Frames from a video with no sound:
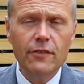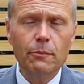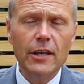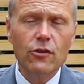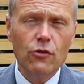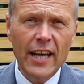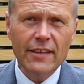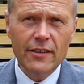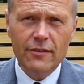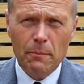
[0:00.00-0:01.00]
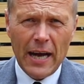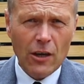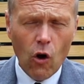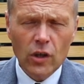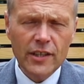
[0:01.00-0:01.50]
It's been created as a bank
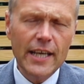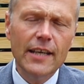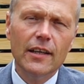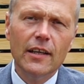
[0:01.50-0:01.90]
holiday